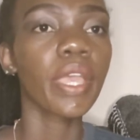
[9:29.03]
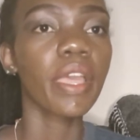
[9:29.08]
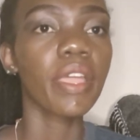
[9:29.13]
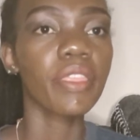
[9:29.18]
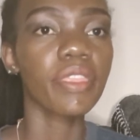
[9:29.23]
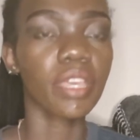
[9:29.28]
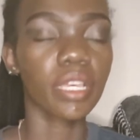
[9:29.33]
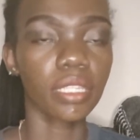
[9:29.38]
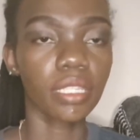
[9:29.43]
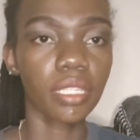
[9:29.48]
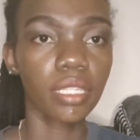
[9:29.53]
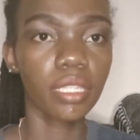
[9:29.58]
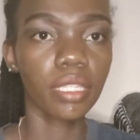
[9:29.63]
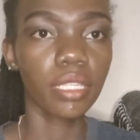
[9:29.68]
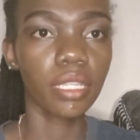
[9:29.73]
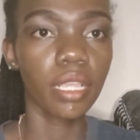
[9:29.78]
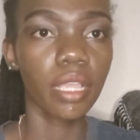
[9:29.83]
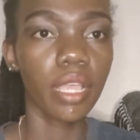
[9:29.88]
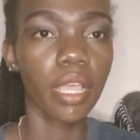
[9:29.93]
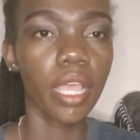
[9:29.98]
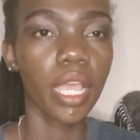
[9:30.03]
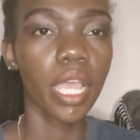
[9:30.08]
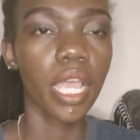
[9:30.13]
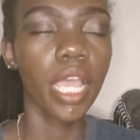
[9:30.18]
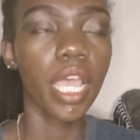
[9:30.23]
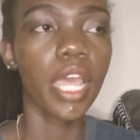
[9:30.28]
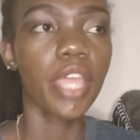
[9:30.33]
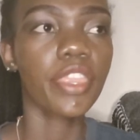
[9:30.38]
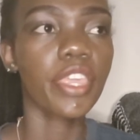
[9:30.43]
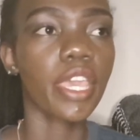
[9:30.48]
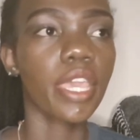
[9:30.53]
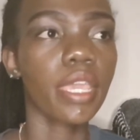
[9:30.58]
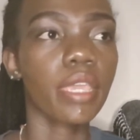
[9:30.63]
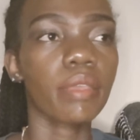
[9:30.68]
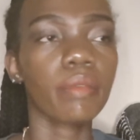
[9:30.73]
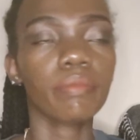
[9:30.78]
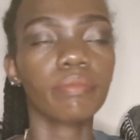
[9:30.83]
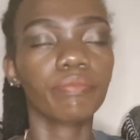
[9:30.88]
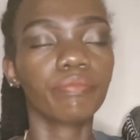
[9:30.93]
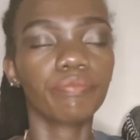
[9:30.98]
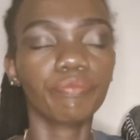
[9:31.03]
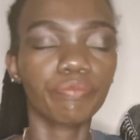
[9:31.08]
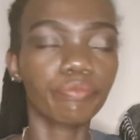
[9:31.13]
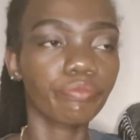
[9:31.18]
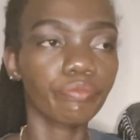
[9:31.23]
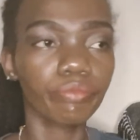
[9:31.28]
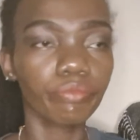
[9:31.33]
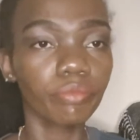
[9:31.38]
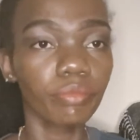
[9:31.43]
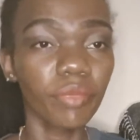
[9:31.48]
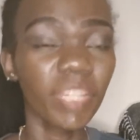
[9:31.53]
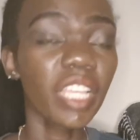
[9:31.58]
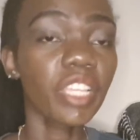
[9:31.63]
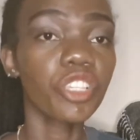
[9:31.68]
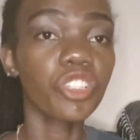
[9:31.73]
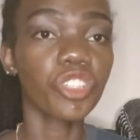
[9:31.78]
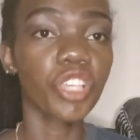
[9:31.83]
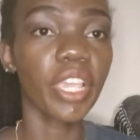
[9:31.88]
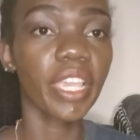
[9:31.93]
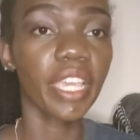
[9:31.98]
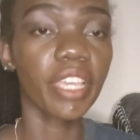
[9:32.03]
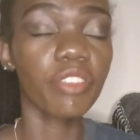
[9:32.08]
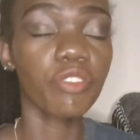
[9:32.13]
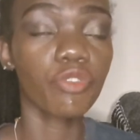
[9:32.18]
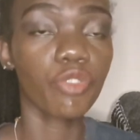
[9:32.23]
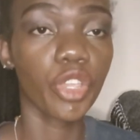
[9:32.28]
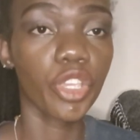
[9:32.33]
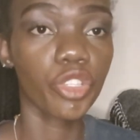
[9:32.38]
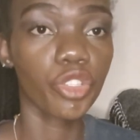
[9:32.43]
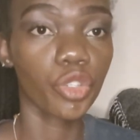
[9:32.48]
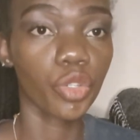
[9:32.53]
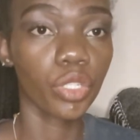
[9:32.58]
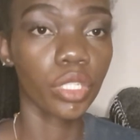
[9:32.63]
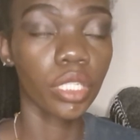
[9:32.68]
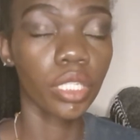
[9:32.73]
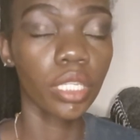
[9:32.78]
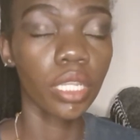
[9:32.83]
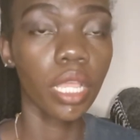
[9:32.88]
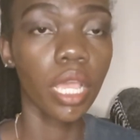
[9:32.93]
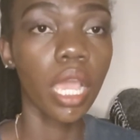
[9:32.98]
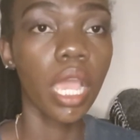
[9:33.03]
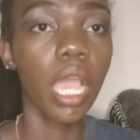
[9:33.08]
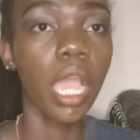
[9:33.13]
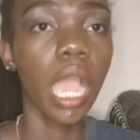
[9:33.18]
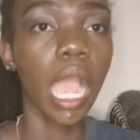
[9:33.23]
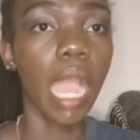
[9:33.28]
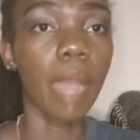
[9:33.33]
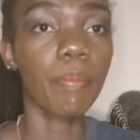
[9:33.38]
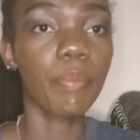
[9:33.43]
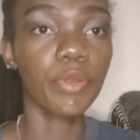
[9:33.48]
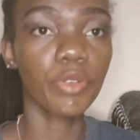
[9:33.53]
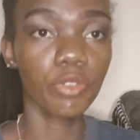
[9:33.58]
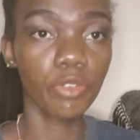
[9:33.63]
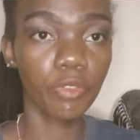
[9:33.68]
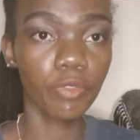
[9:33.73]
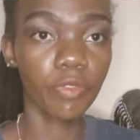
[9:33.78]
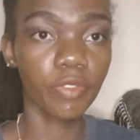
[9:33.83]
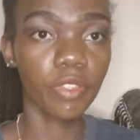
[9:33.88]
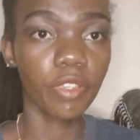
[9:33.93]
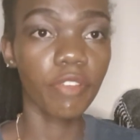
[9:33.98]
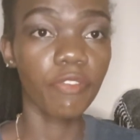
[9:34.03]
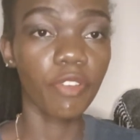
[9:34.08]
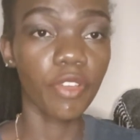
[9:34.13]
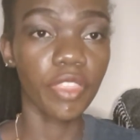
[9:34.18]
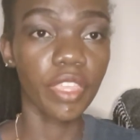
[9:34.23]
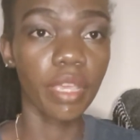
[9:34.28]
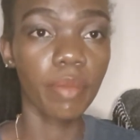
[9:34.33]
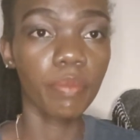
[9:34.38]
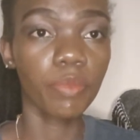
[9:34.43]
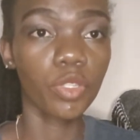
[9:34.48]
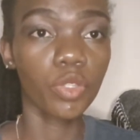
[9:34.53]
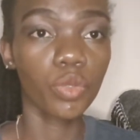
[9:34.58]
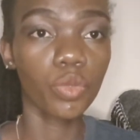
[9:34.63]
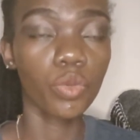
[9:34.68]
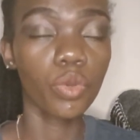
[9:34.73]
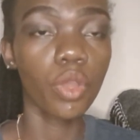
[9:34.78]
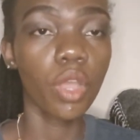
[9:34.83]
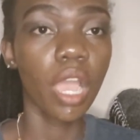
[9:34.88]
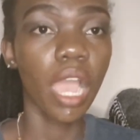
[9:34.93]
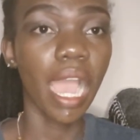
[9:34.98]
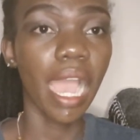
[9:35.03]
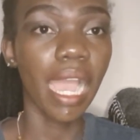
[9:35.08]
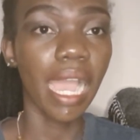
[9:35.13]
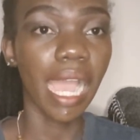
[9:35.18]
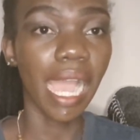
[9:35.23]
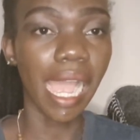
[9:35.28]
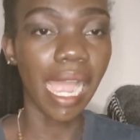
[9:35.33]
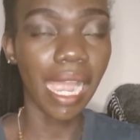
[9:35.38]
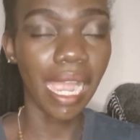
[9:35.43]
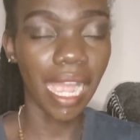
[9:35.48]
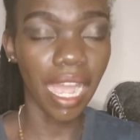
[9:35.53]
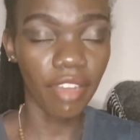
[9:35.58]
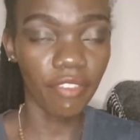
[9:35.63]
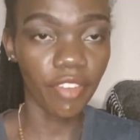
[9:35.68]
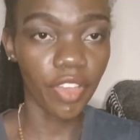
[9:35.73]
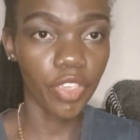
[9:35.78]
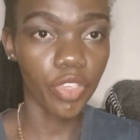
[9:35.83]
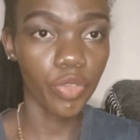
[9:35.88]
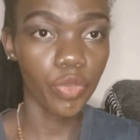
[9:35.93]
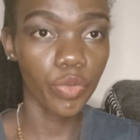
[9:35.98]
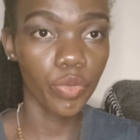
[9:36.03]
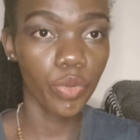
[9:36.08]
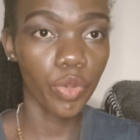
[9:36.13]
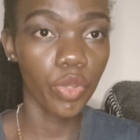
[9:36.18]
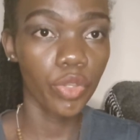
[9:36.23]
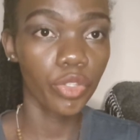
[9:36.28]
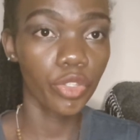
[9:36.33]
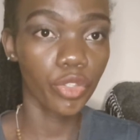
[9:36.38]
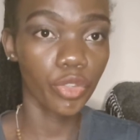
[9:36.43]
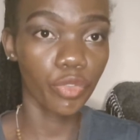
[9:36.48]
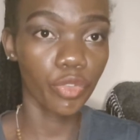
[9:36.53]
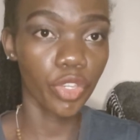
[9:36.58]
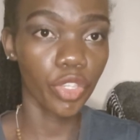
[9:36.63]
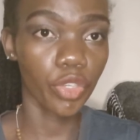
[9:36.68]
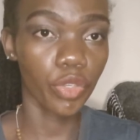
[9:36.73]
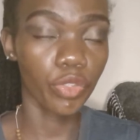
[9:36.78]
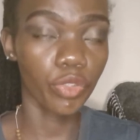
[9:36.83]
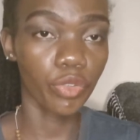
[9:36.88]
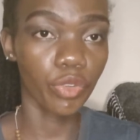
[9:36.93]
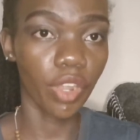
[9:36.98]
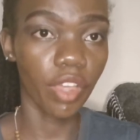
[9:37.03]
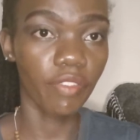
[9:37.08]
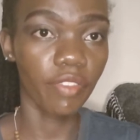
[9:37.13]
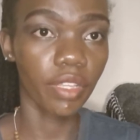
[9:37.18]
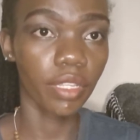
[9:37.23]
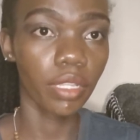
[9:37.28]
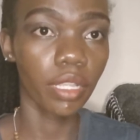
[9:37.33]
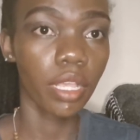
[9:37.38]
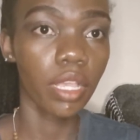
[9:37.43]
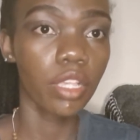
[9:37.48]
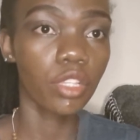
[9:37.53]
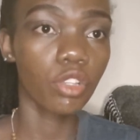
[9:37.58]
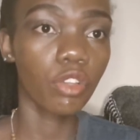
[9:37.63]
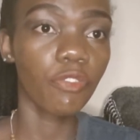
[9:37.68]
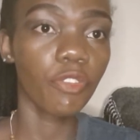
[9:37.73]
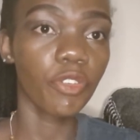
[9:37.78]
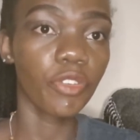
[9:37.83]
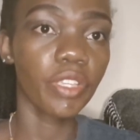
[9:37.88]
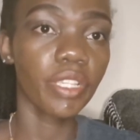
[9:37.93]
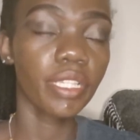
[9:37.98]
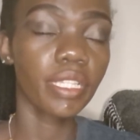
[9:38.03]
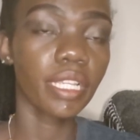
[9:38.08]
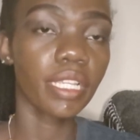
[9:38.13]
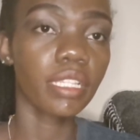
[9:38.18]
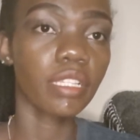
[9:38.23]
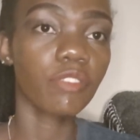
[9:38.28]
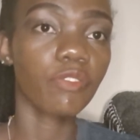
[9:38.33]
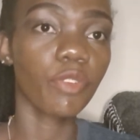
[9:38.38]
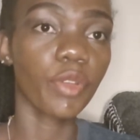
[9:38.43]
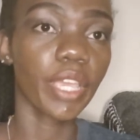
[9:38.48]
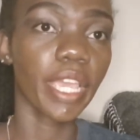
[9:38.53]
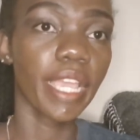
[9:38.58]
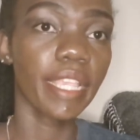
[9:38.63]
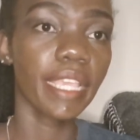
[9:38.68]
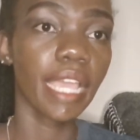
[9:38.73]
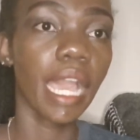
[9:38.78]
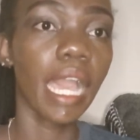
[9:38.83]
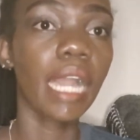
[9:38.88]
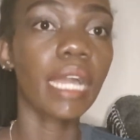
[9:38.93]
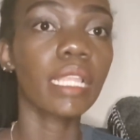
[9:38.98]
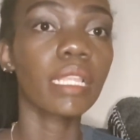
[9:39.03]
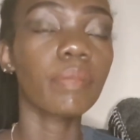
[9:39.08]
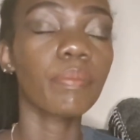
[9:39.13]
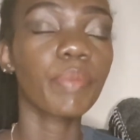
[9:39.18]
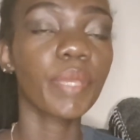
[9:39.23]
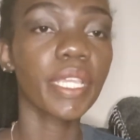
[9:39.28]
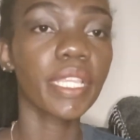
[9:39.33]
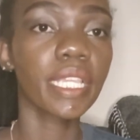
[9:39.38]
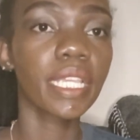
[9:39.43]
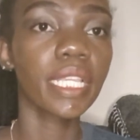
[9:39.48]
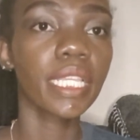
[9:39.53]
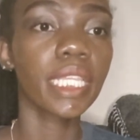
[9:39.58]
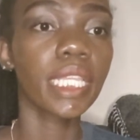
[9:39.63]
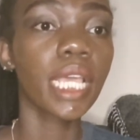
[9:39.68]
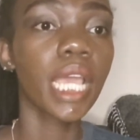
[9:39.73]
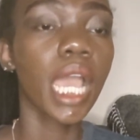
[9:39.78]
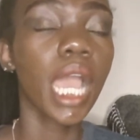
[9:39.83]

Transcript: that the Schengen region approves for them to cover you during your travel. So for instance, for Kenya, I'll pin in